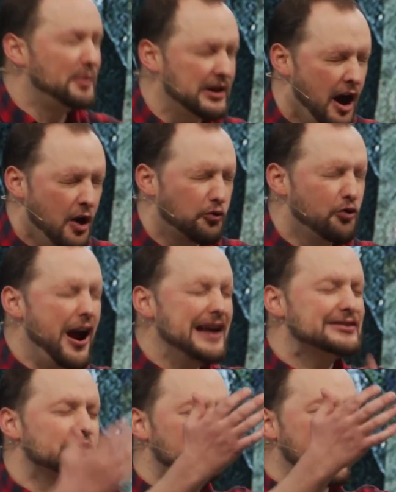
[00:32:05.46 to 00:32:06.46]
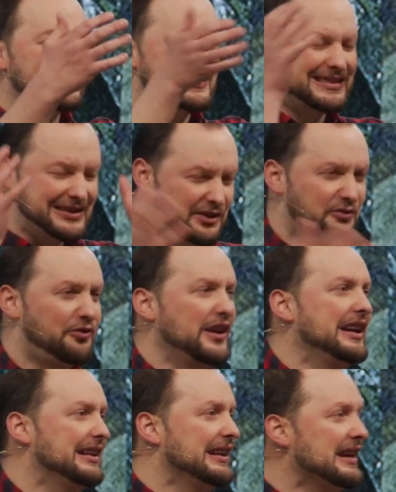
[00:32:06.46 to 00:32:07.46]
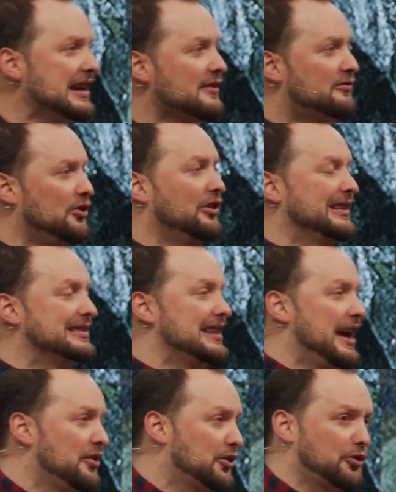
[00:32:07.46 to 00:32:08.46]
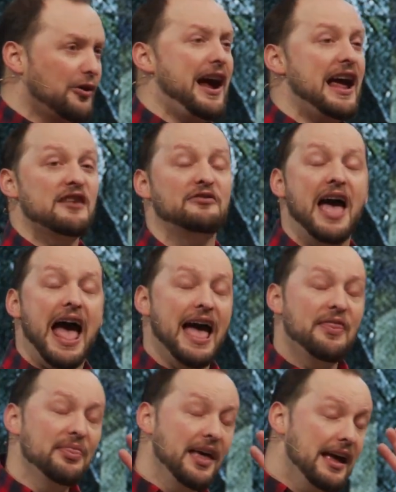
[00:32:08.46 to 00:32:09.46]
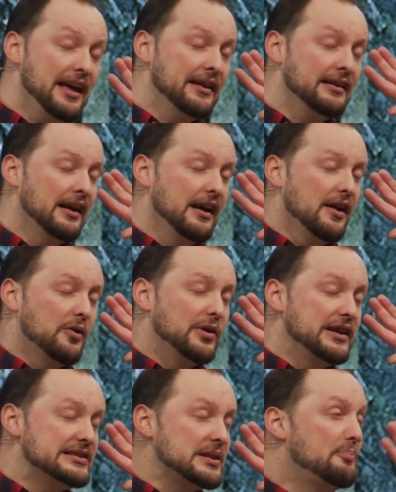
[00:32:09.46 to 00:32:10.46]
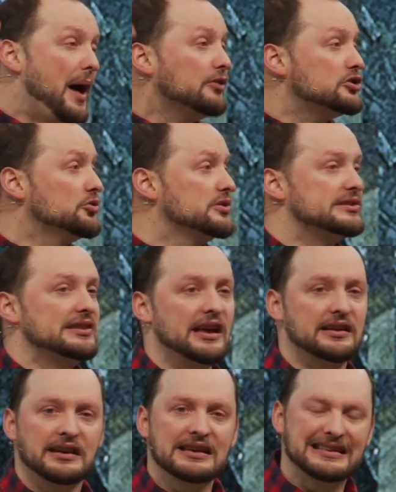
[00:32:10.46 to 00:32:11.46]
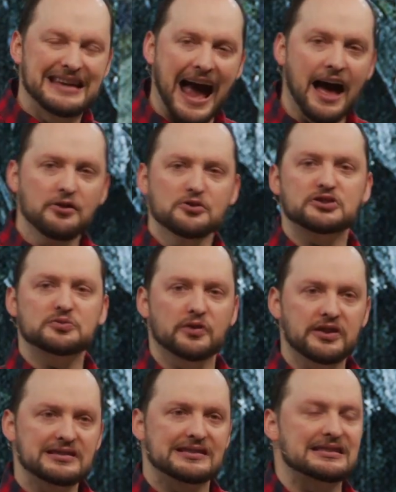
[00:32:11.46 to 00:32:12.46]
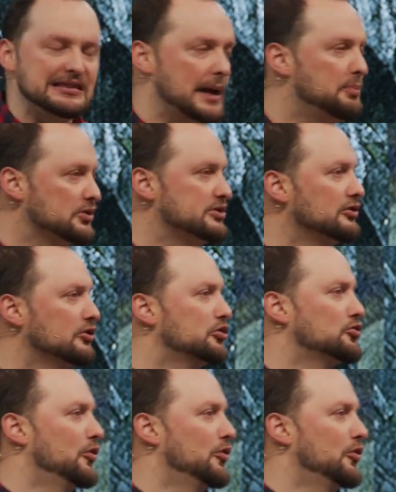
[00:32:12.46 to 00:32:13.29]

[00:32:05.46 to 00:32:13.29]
been resurrected to defeat evil and, and the grave, and then when he's about to ascend, he gathers with his disciples in Luke